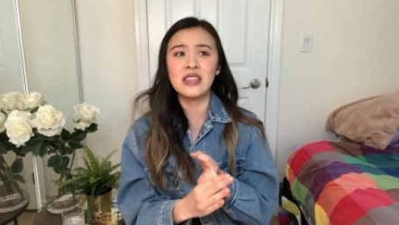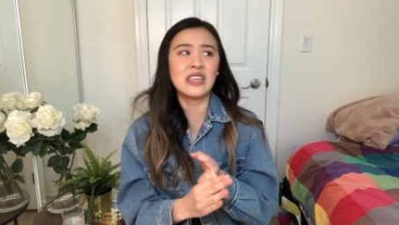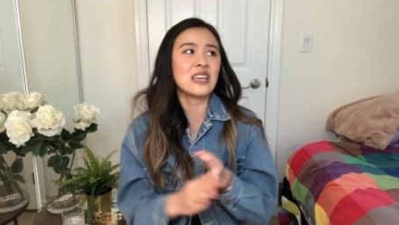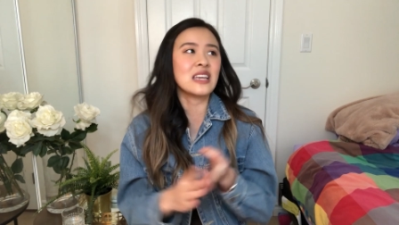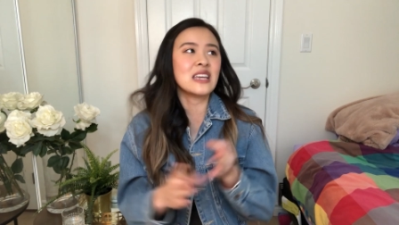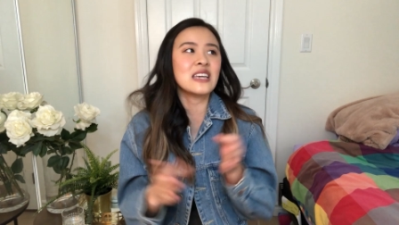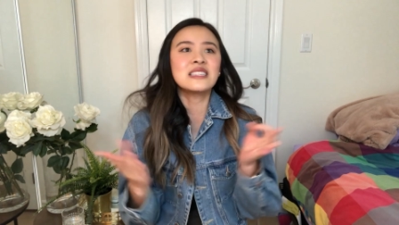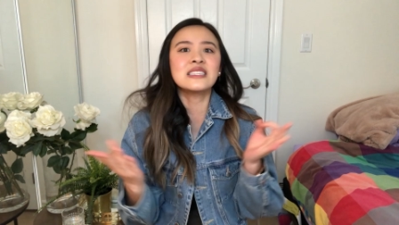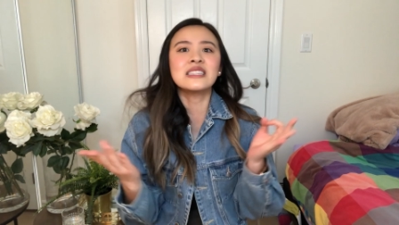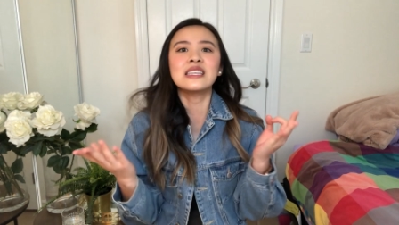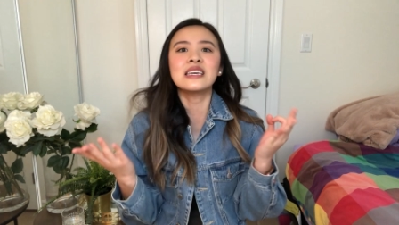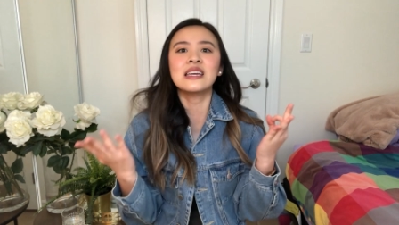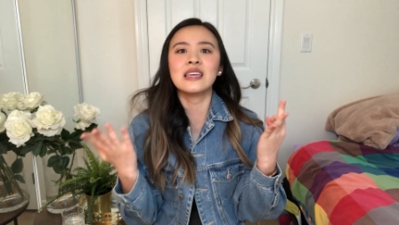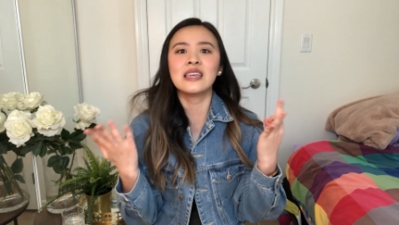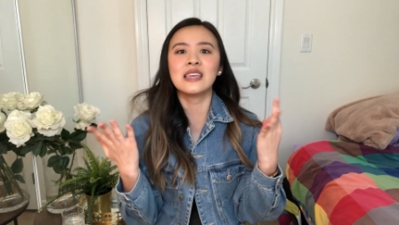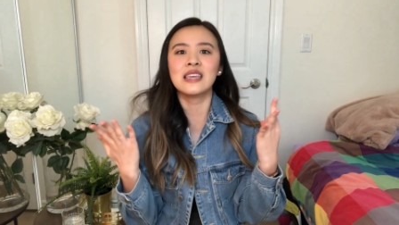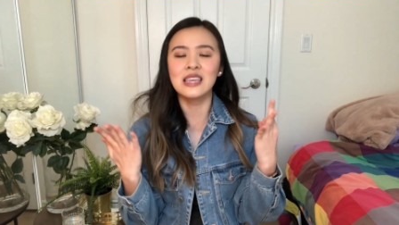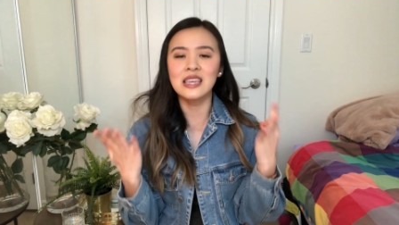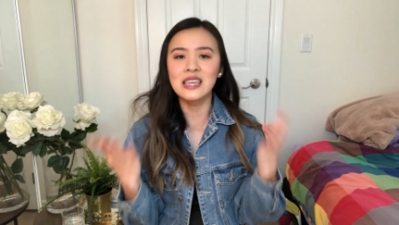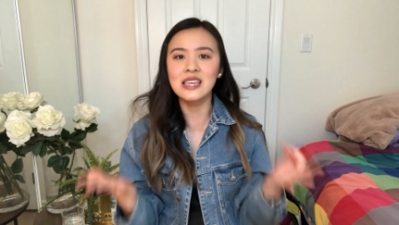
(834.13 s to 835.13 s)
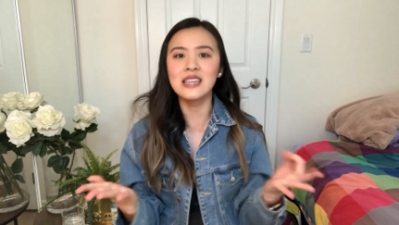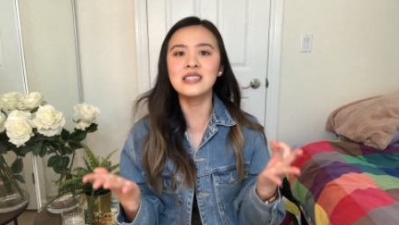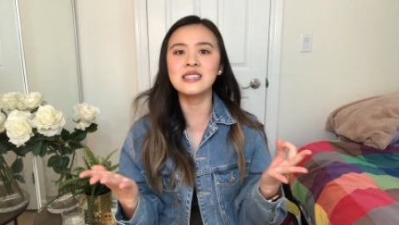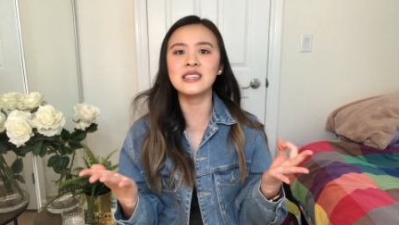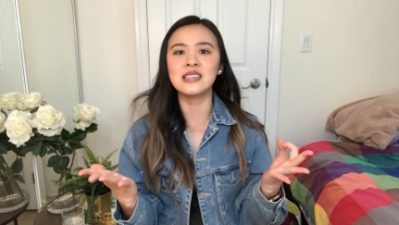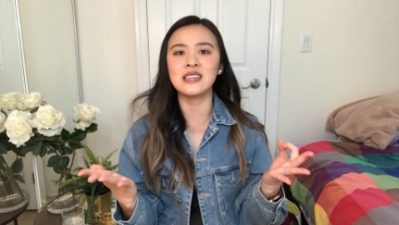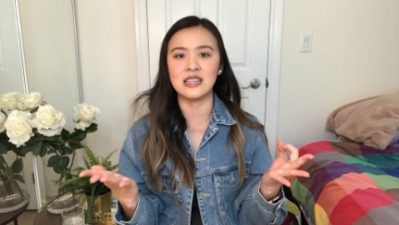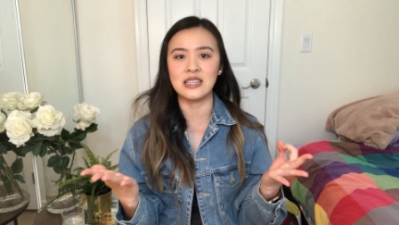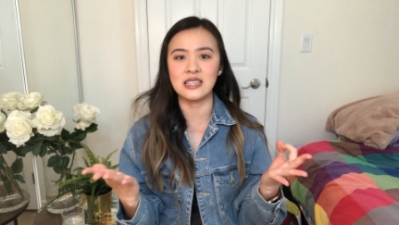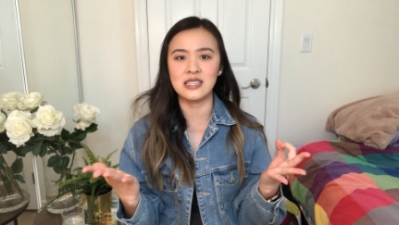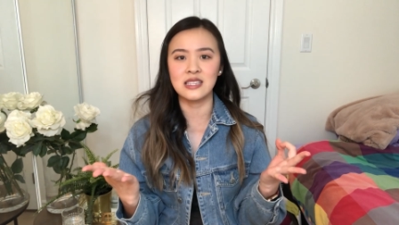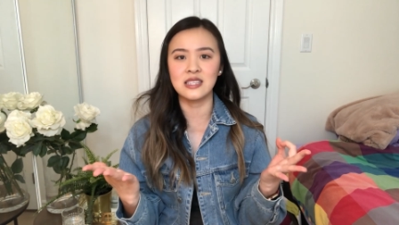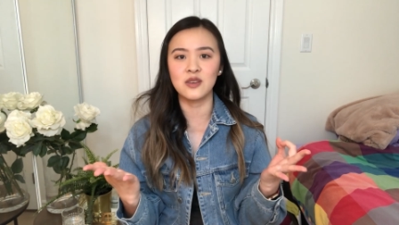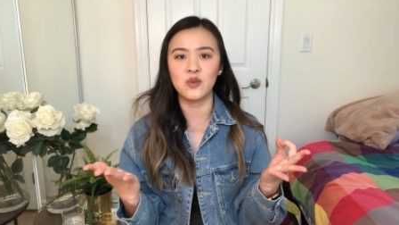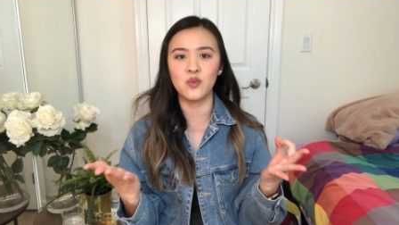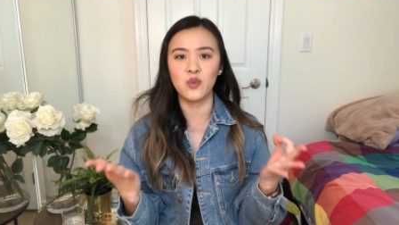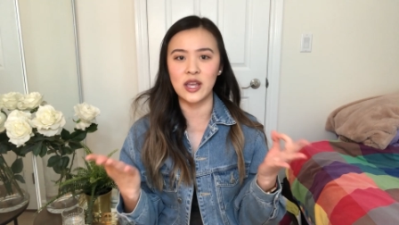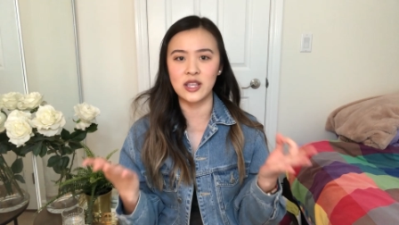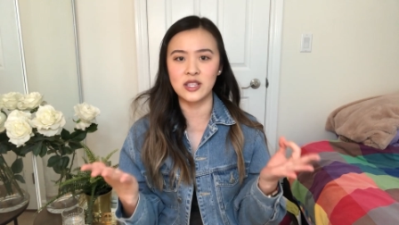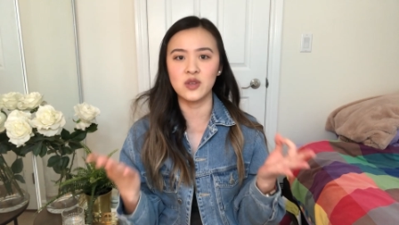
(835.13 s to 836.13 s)
Like, it's the easiest
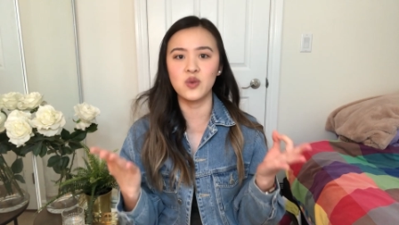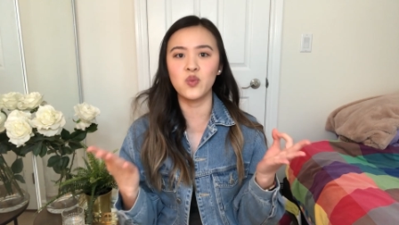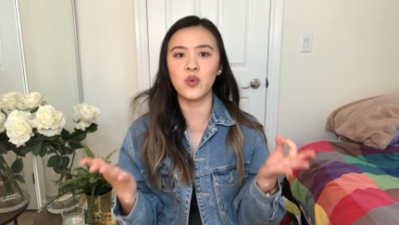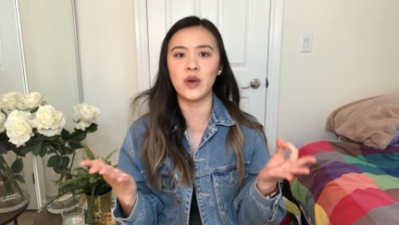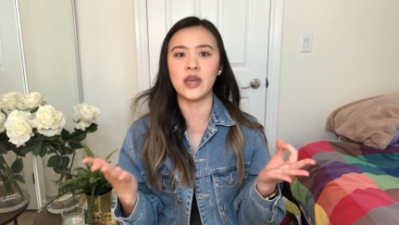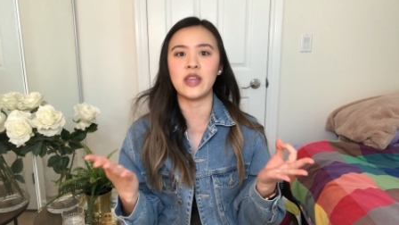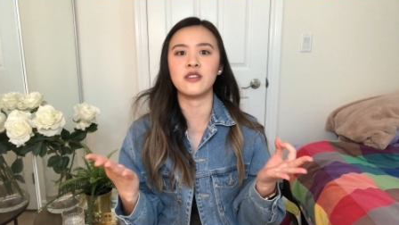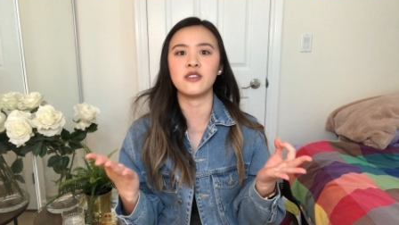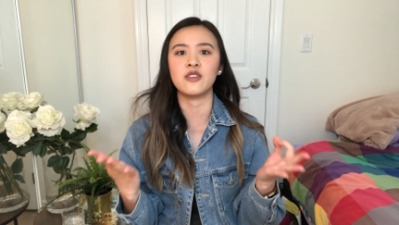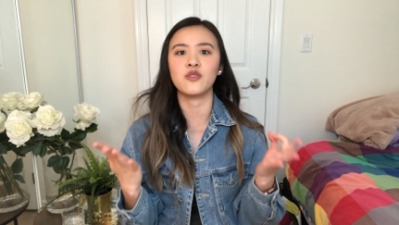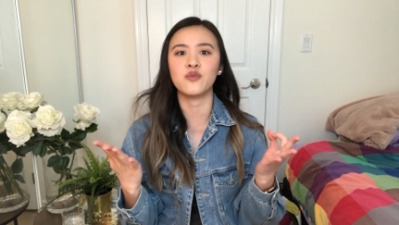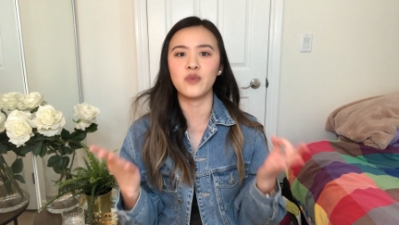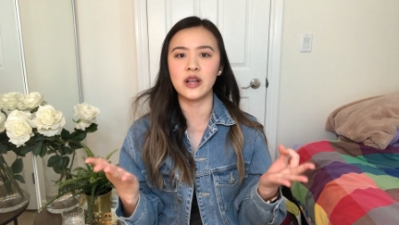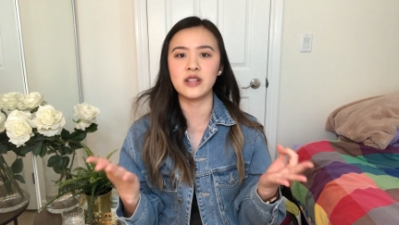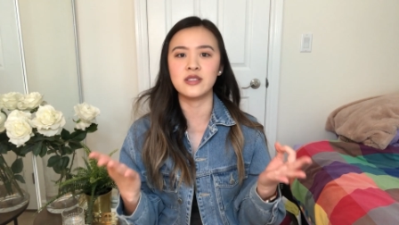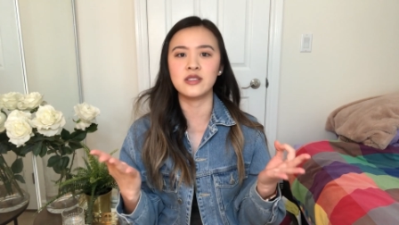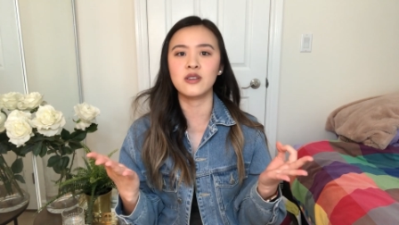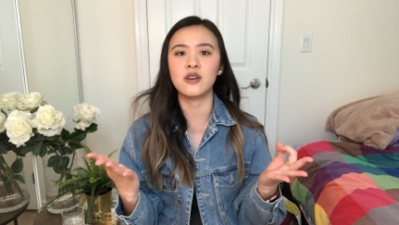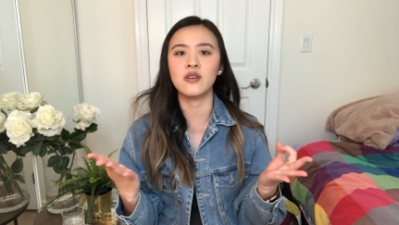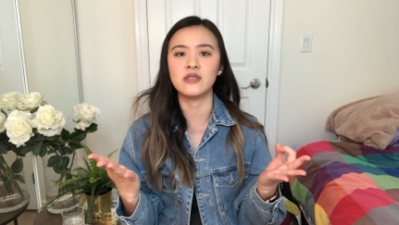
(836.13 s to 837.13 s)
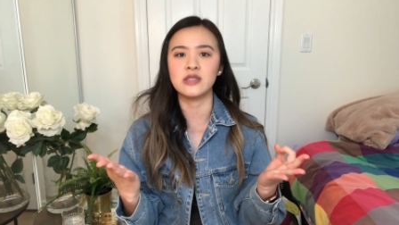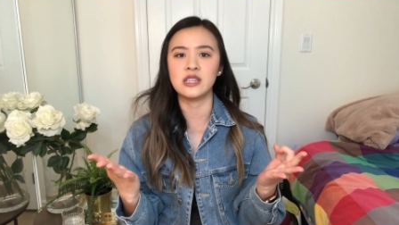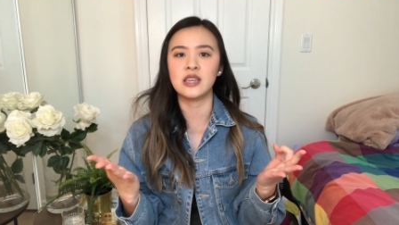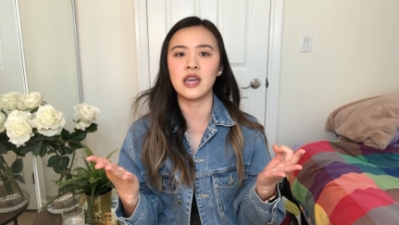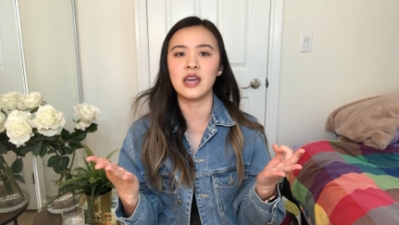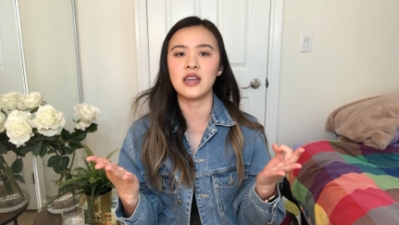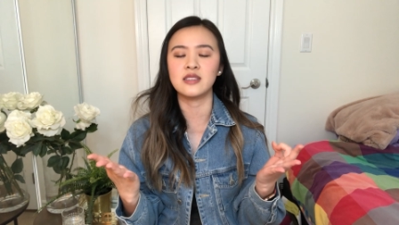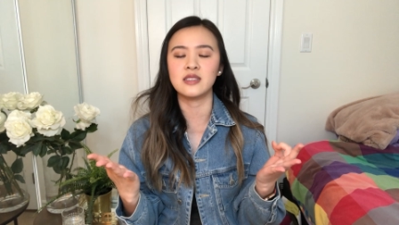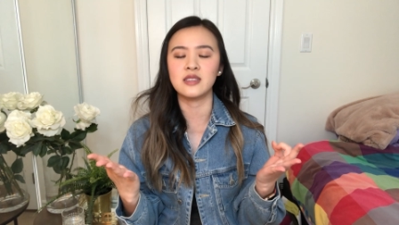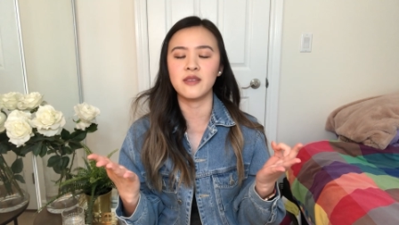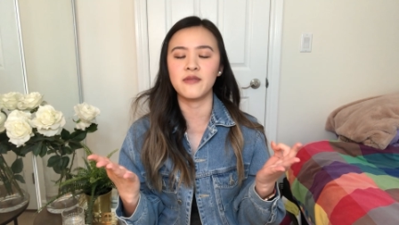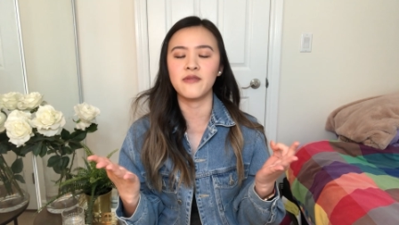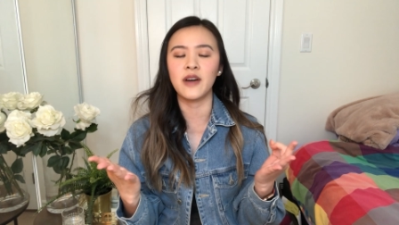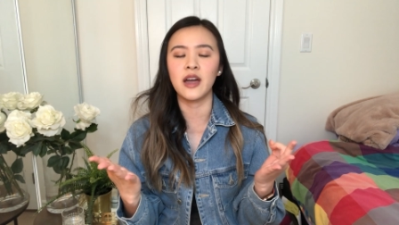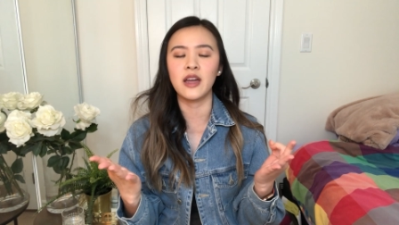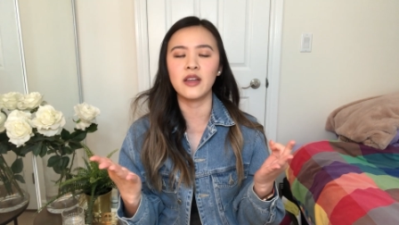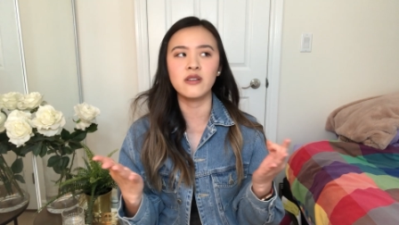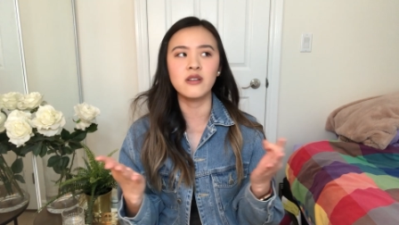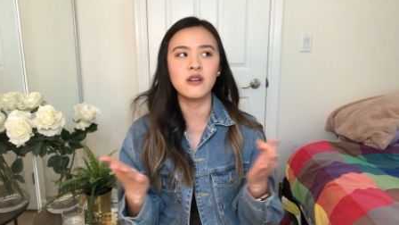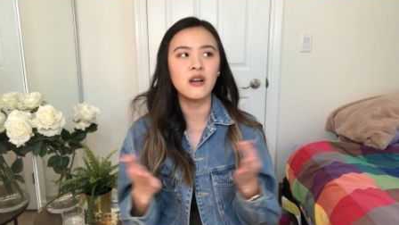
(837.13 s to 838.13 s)
way to win your Red Skull to get into the
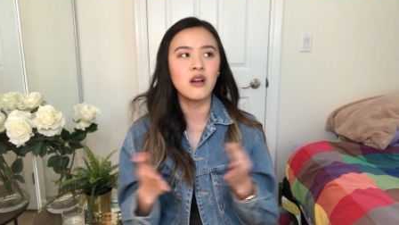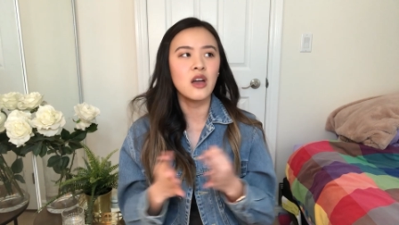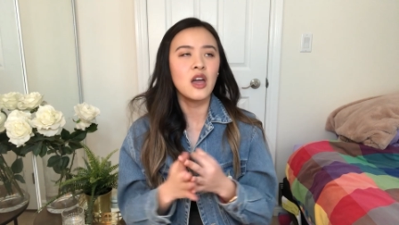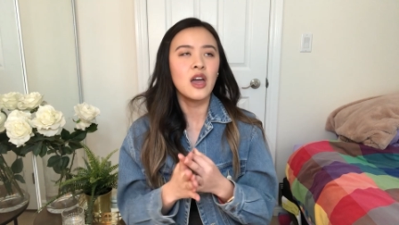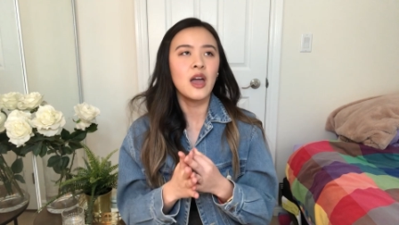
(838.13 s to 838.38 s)
final.